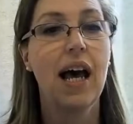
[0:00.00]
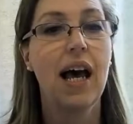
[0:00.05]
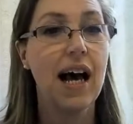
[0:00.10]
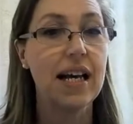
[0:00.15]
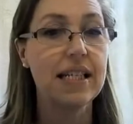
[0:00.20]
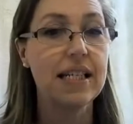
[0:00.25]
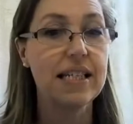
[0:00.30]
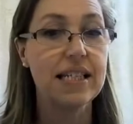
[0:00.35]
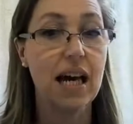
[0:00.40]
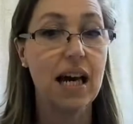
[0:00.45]

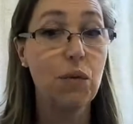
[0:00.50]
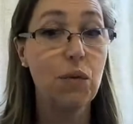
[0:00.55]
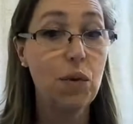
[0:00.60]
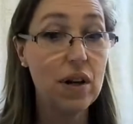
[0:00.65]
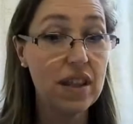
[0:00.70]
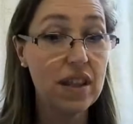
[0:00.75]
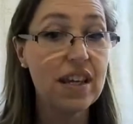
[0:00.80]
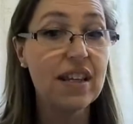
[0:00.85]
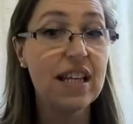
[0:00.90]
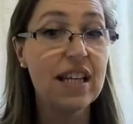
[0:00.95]
And
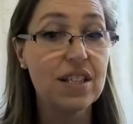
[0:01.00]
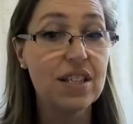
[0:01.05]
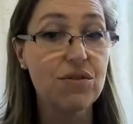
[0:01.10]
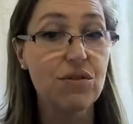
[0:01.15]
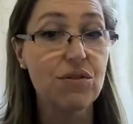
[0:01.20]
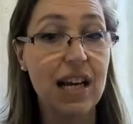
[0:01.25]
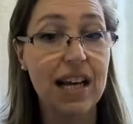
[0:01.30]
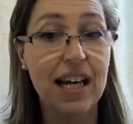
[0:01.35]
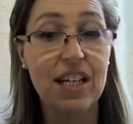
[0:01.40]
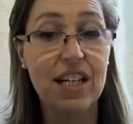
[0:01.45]
we think
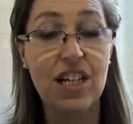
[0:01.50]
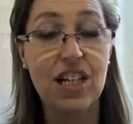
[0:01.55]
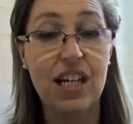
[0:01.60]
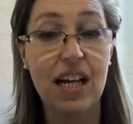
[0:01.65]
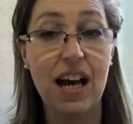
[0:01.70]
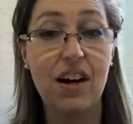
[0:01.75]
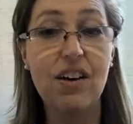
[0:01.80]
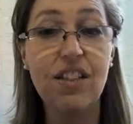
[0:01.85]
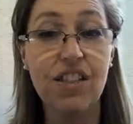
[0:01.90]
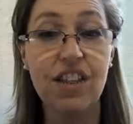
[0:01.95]
that's really actually
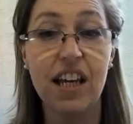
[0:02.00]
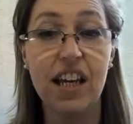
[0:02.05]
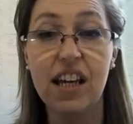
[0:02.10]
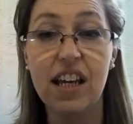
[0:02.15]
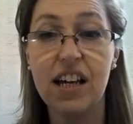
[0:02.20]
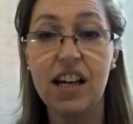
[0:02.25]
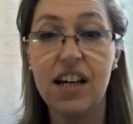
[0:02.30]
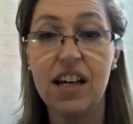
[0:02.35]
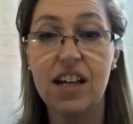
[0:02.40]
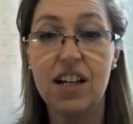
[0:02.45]

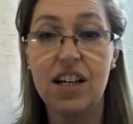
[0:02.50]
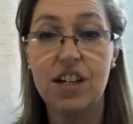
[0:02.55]
healthy.